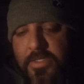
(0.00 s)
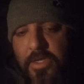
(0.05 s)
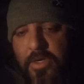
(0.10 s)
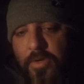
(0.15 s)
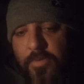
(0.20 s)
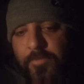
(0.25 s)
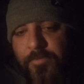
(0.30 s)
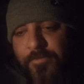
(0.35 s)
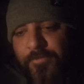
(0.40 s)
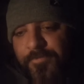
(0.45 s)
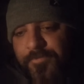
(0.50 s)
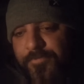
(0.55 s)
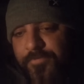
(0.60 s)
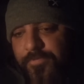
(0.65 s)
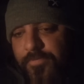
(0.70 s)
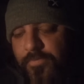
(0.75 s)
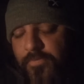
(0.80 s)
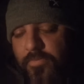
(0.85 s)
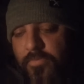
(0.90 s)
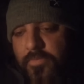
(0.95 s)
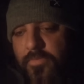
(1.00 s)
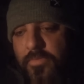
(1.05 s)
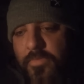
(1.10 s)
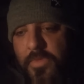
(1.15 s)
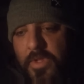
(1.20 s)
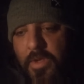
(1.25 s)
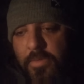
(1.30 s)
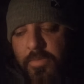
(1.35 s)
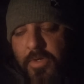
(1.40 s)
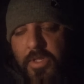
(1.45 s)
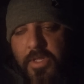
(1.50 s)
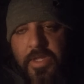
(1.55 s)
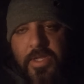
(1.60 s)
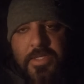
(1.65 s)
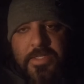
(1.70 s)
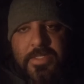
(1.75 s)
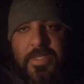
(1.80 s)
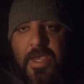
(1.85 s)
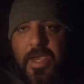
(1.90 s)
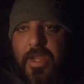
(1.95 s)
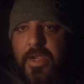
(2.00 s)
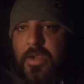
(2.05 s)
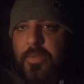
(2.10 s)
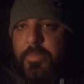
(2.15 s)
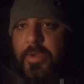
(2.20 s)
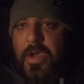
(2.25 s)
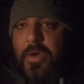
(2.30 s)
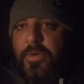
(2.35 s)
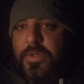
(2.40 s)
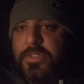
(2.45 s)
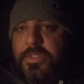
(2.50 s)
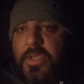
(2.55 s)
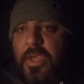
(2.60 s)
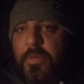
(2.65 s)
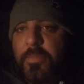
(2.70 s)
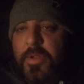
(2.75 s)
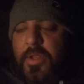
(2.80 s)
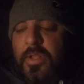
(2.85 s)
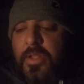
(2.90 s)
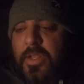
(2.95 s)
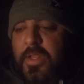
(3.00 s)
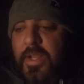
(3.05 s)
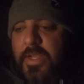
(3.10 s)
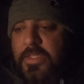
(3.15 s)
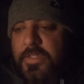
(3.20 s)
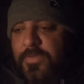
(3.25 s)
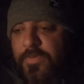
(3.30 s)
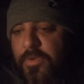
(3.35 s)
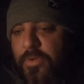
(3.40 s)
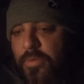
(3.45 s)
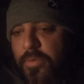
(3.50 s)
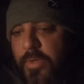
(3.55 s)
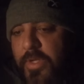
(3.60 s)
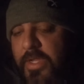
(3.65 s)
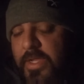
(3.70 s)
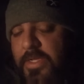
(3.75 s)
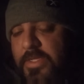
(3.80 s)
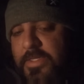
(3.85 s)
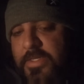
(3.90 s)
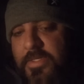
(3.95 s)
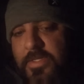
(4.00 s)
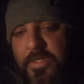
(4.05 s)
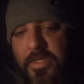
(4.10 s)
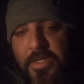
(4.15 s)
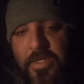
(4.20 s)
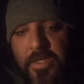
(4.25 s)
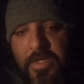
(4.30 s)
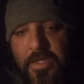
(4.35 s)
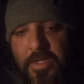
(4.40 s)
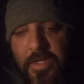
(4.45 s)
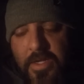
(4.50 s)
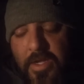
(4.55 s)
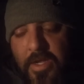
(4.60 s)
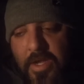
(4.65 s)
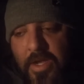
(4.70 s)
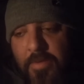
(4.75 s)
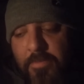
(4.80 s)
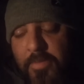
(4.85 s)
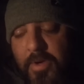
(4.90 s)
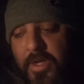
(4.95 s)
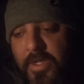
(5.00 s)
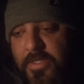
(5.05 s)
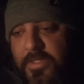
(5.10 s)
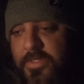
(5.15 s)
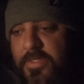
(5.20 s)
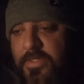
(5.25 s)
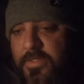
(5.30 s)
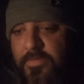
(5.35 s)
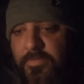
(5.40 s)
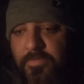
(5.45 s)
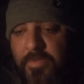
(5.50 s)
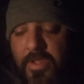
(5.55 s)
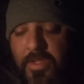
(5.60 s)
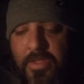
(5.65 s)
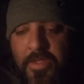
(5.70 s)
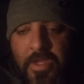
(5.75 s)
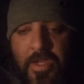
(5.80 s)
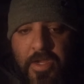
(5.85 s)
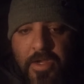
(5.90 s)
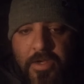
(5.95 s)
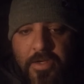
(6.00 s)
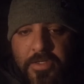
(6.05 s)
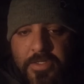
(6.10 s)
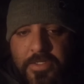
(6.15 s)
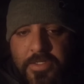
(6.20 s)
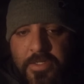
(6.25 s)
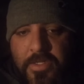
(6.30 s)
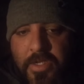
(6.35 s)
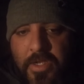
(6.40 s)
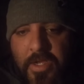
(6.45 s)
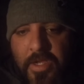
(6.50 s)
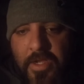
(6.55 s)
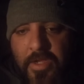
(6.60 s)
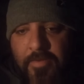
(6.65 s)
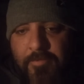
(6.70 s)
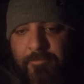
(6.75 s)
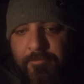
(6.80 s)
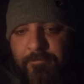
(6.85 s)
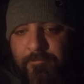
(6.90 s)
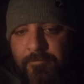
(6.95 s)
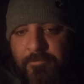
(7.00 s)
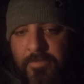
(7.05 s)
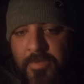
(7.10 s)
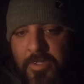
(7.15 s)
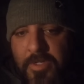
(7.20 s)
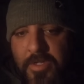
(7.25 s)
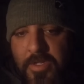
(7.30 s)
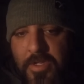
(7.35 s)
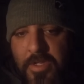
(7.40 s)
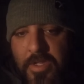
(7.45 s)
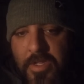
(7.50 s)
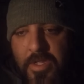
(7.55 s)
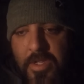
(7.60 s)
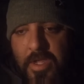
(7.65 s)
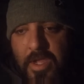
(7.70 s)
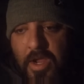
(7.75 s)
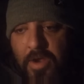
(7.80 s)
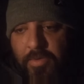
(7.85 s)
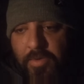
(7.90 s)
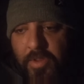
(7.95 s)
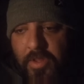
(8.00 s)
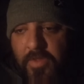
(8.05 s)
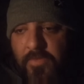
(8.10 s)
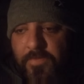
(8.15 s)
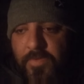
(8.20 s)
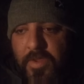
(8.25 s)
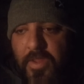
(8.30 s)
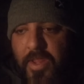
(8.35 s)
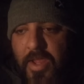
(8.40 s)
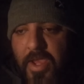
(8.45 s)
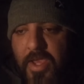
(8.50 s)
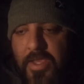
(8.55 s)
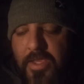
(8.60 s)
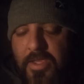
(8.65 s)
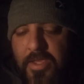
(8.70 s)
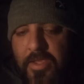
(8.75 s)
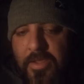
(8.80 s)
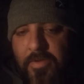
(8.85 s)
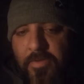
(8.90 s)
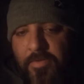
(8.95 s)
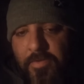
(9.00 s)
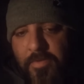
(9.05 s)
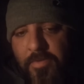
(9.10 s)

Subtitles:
So I'm really excited about what's coming in the next few weeks, months, and years. I really feel like